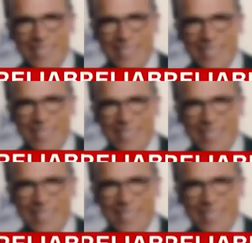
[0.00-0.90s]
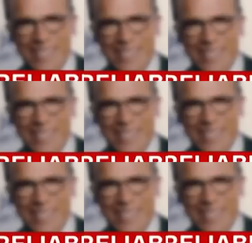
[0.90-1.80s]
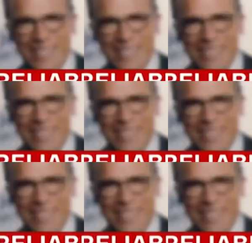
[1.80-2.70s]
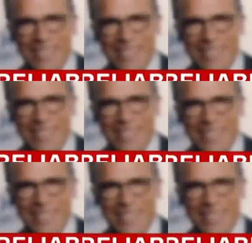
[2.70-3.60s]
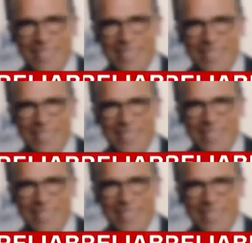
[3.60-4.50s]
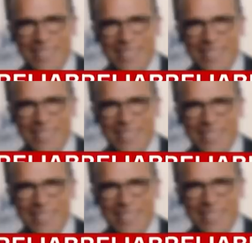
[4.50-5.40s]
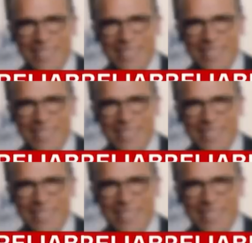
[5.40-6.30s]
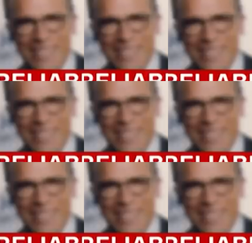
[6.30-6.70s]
(not speaking)